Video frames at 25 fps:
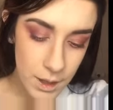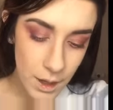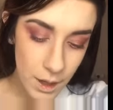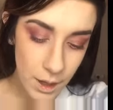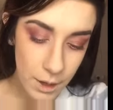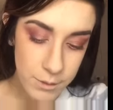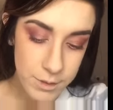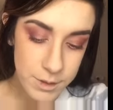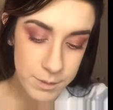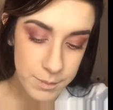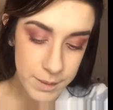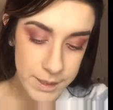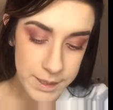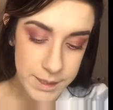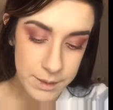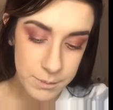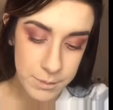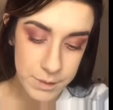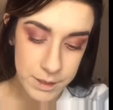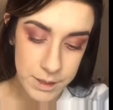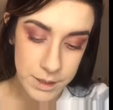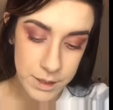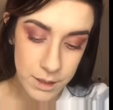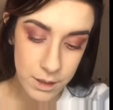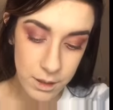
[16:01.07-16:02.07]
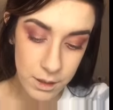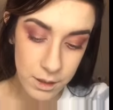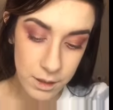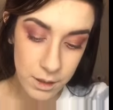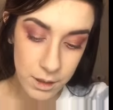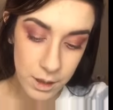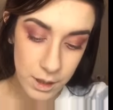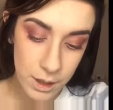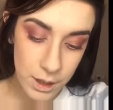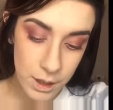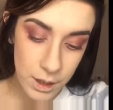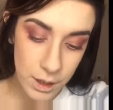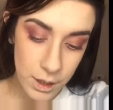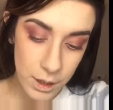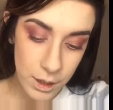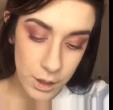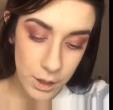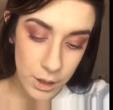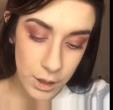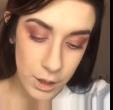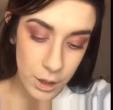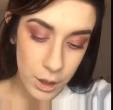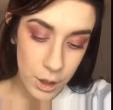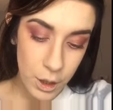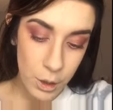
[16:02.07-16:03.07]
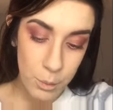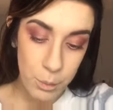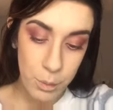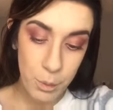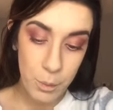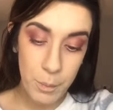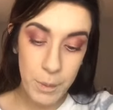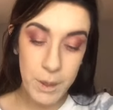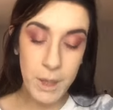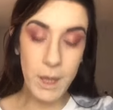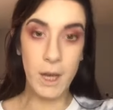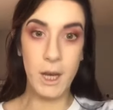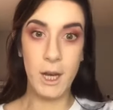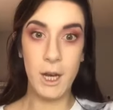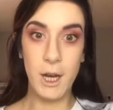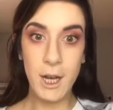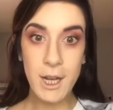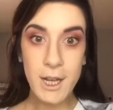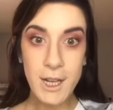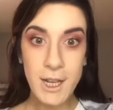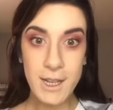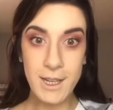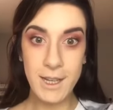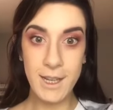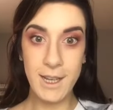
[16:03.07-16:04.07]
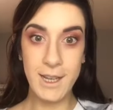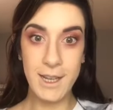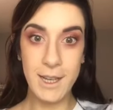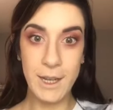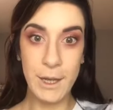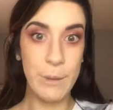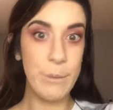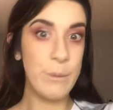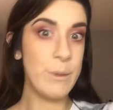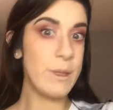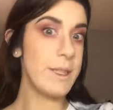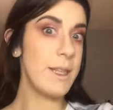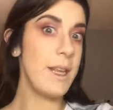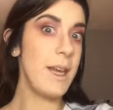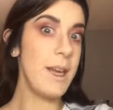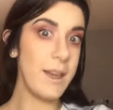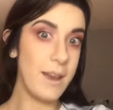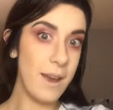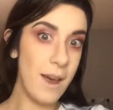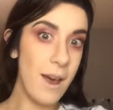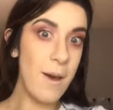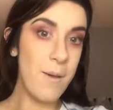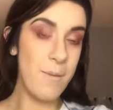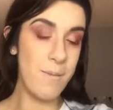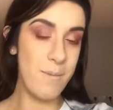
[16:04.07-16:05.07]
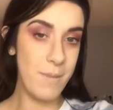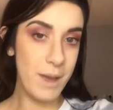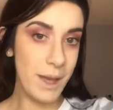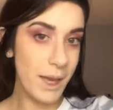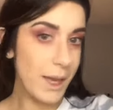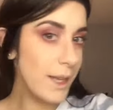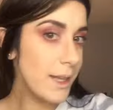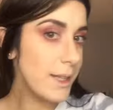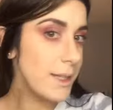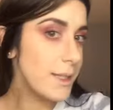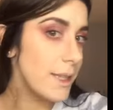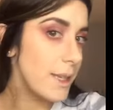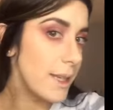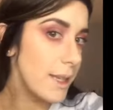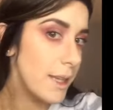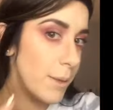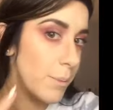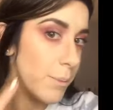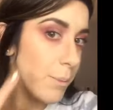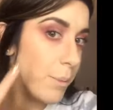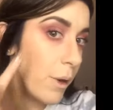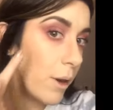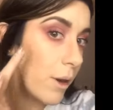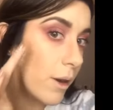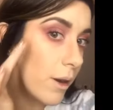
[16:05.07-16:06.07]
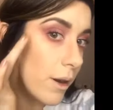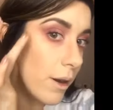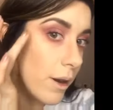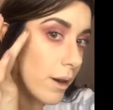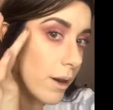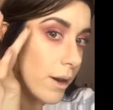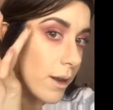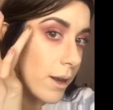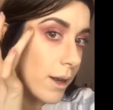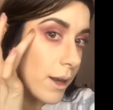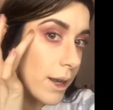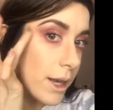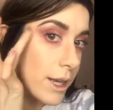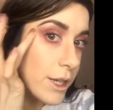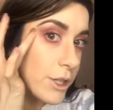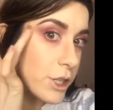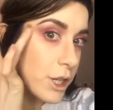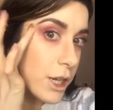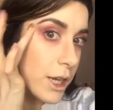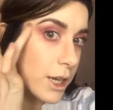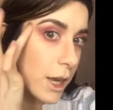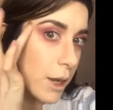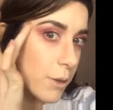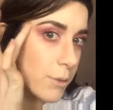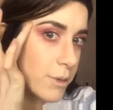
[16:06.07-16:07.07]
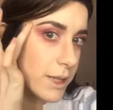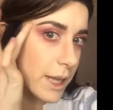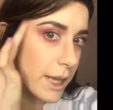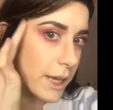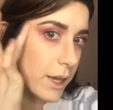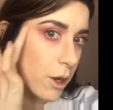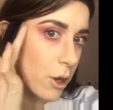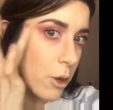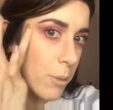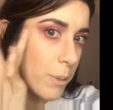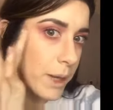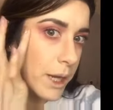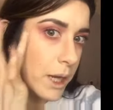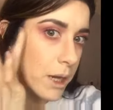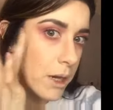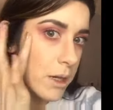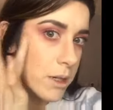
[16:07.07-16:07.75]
I was messing with the dog, but my highlight in it was like amazing. But literally I was like, oh my god,